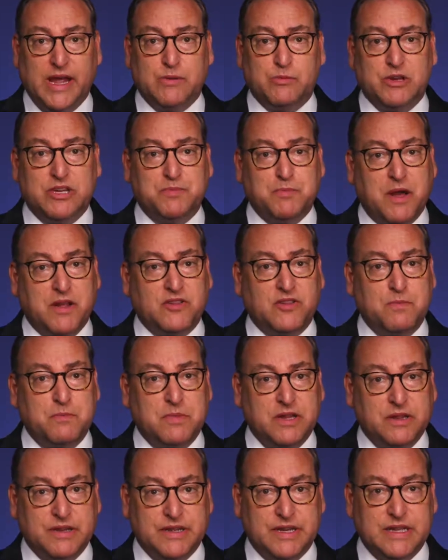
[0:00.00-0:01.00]
and
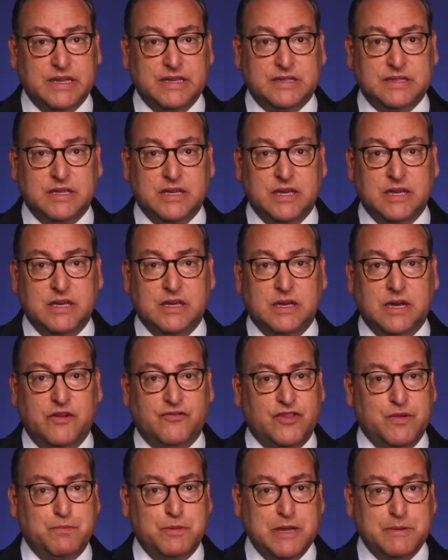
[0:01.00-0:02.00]
responsibilities
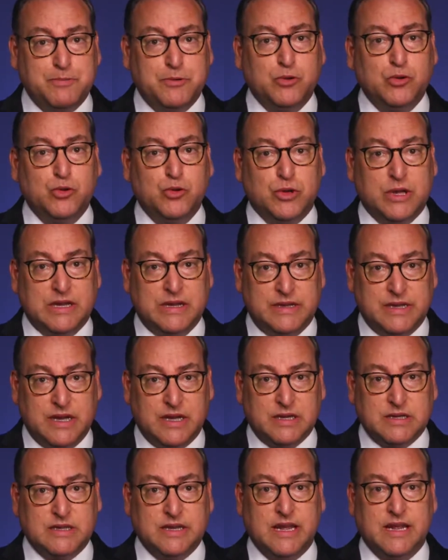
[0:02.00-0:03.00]
of the people who
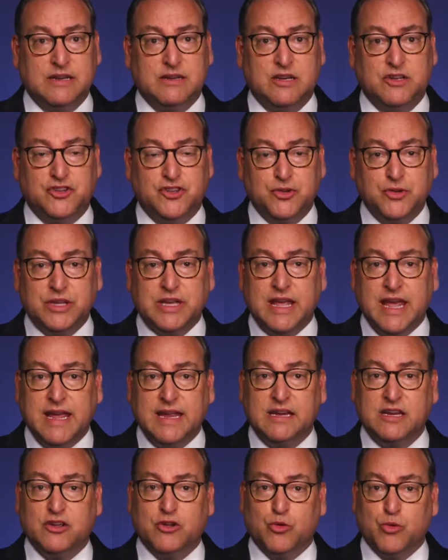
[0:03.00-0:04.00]
conduct and
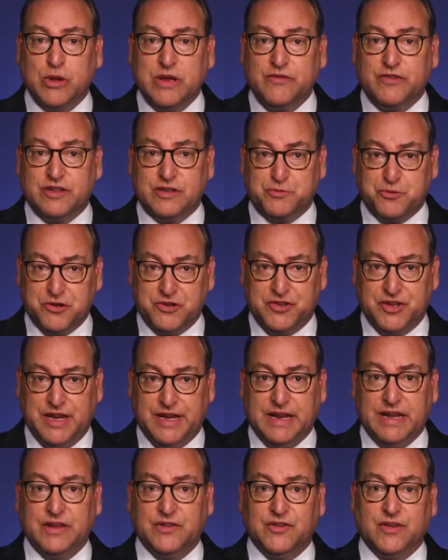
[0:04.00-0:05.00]
adjudicate grievance
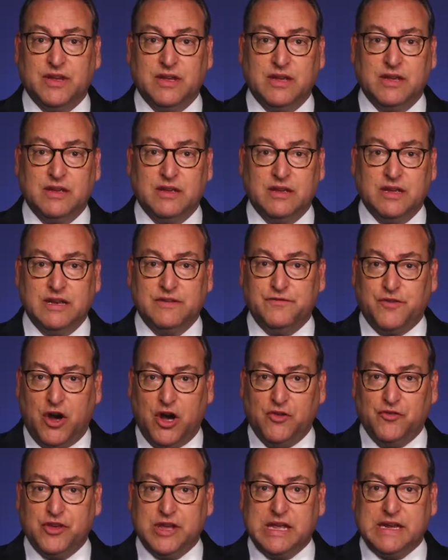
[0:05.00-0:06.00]
proceedings
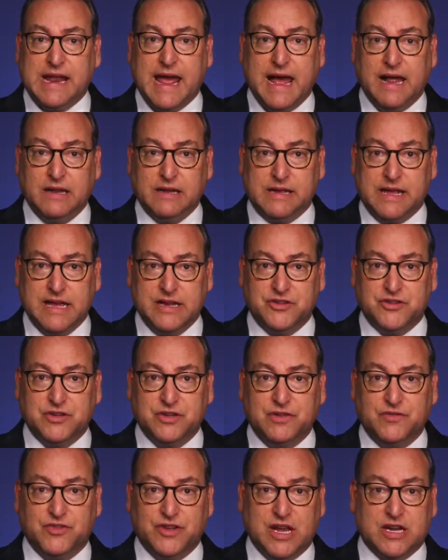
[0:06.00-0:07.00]
involving an
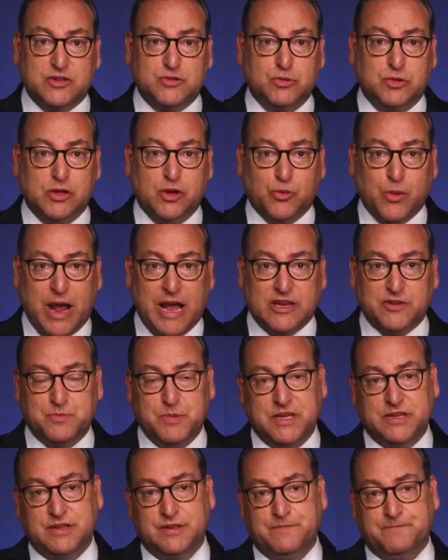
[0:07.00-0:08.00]
allegation of sexual
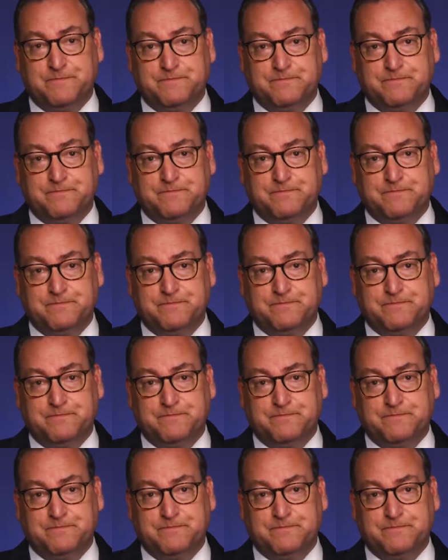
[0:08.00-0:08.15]
harassment.